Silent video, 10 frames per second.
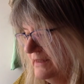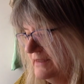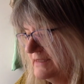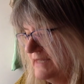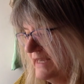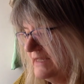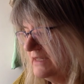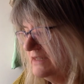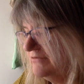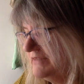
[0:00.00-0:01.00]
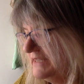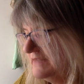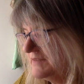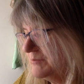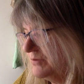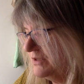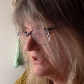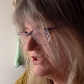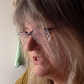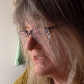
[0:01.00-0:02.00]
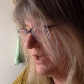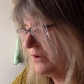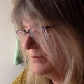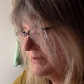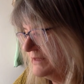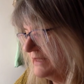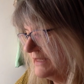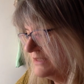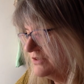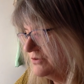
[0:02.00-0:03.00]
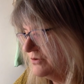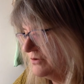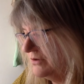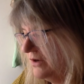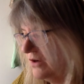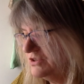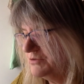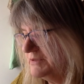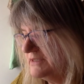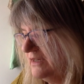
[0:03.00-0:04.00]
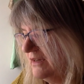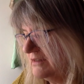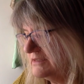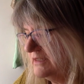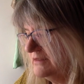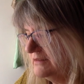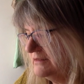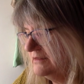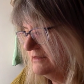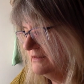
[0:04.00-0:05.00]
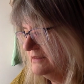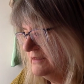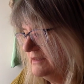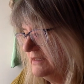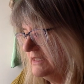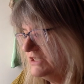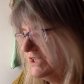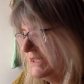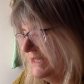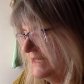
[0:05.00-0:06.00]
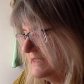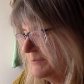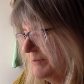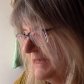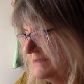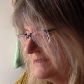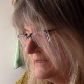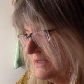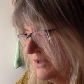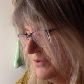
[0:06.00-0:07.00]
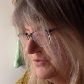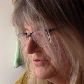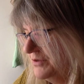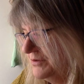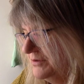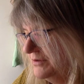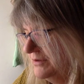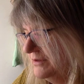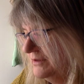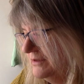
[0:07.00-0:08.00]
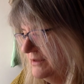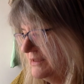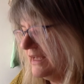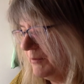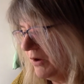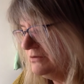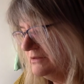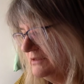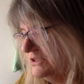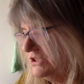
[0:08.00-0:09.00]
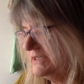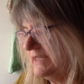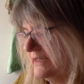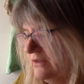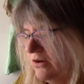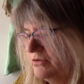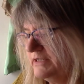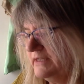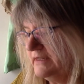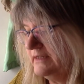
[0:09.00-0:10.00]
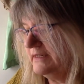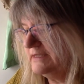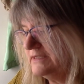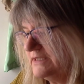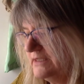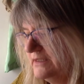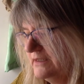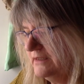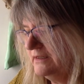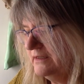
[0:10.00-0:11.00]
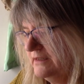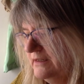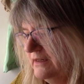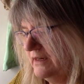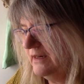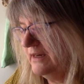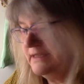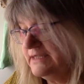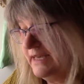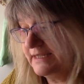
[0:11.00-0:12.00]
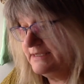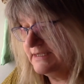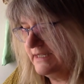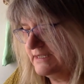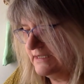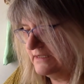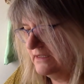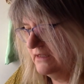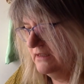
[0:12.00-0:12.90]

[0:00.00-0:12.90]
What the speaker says: The tangle of leaves and branches opened like a door onto a dark tunnel. Gin had to bend to go through. "Come on," she said, holding her hand. Ida hesitated.